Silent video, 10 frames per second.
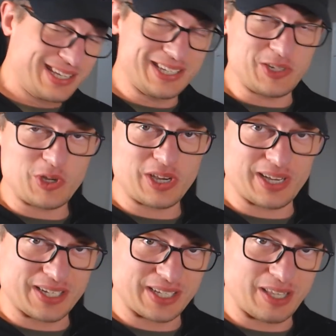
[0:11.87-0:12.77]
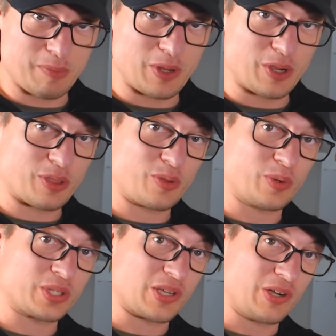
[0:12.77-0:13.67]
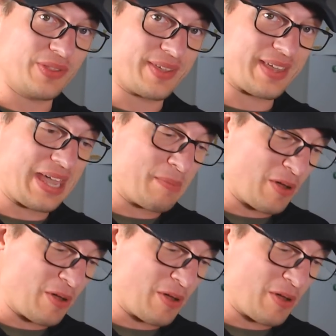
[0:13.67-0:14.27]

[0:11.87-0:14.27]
and you guys can let me know your thoughts on the game.